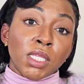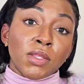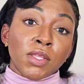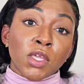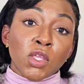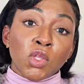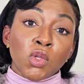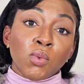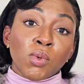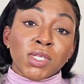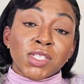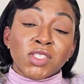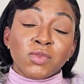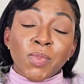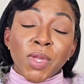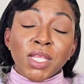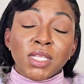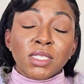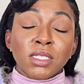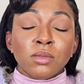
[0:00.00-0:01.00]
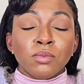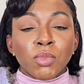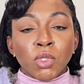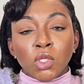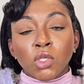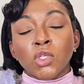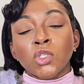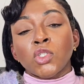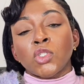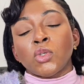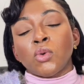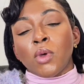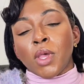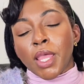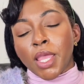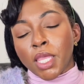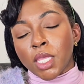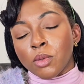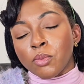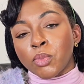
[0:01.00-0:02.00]
that you are spending, because you're
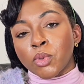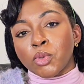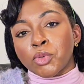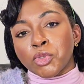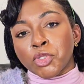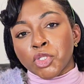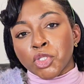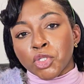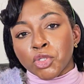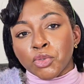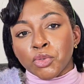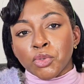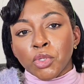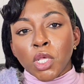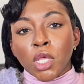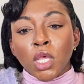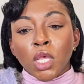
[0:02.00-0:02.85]
able to